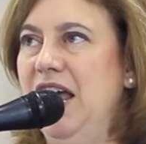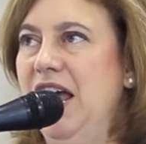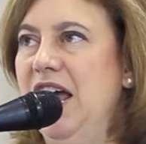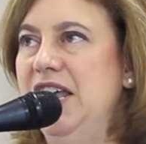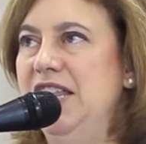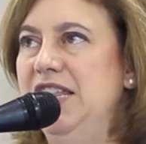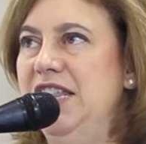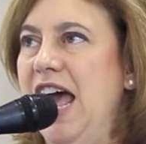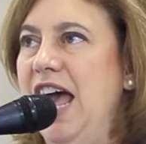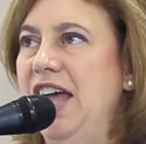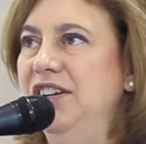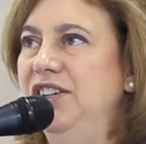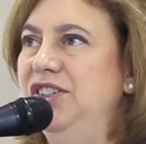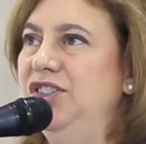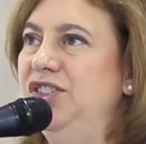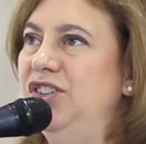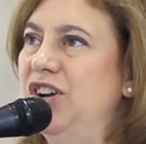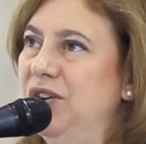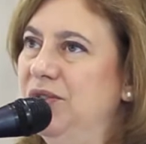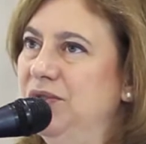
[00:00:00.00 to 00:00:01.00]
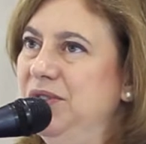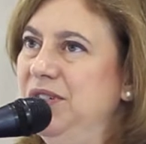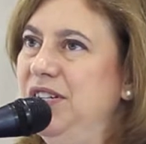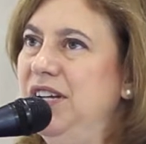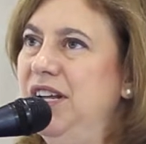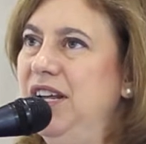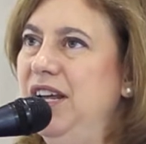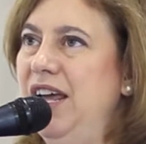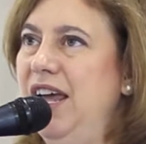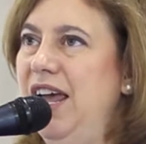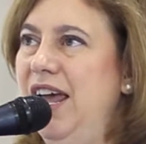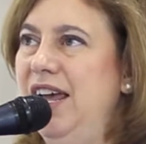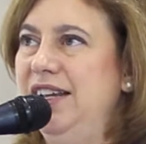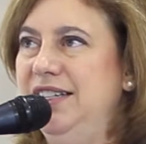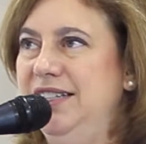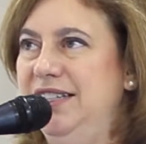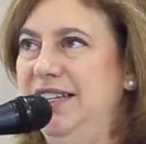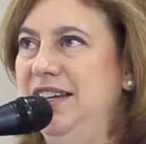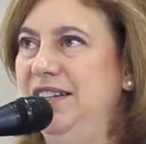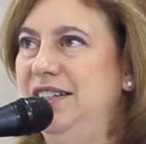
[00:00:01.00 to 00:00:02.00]
that don't
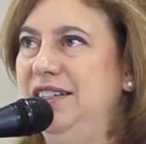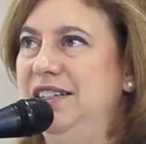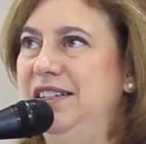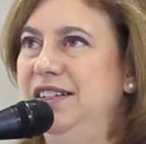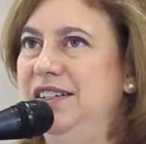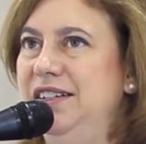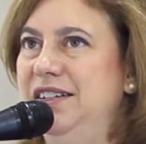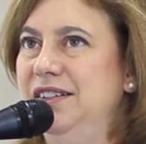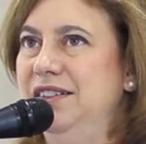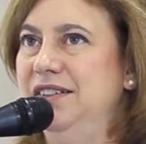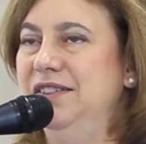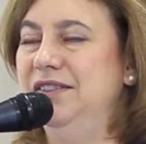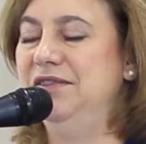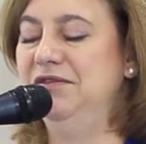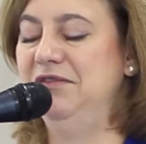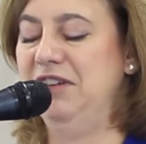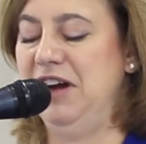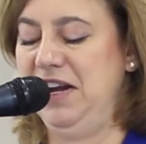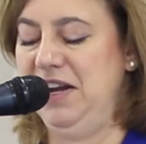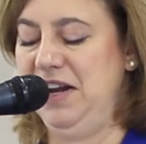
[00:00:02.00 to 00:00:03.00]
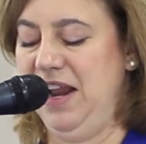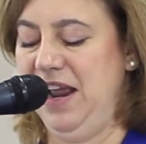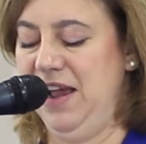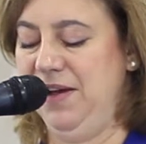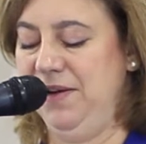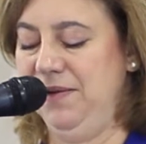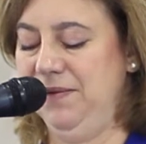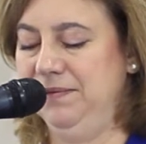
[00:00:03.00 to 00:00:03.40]
exist right now.